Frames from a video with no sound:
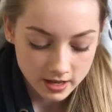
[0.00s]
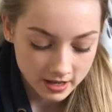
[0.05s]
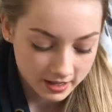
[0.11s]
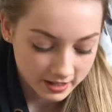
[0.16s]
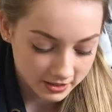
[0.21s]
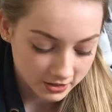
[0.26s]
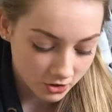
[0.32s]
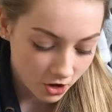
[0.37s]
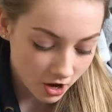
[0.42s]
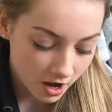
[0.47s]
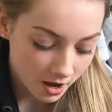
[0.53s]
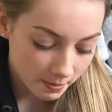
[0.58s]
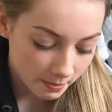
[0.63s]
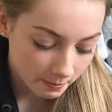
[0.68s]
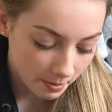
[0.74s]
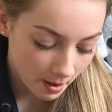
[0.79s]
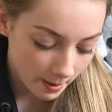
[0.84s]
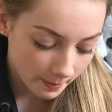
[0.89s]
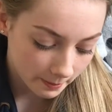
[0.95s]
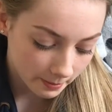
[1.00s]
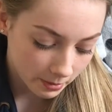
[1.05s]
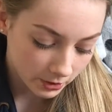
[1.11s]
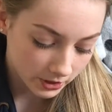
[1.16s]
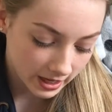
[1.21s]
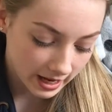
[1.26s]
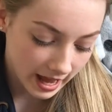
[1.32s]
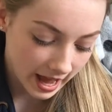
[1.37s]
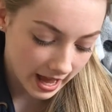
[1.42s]
It's got a pump on
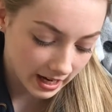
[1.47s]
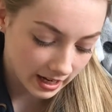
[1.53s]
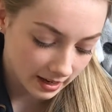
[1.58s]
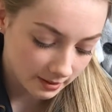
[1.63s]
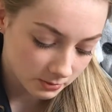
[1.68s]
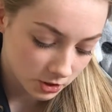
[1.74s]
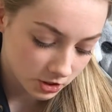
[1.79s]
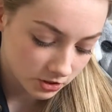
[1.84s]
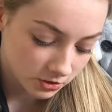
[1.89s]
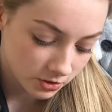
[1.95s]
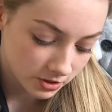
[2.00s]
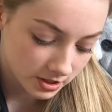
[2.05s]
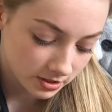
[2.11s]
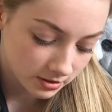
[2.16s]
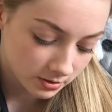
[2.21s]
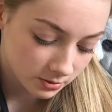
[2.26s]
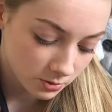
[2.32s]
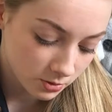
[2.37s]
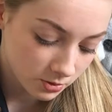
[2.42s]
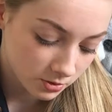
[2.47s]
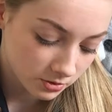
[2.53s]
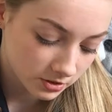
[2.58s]
it and I'm just going to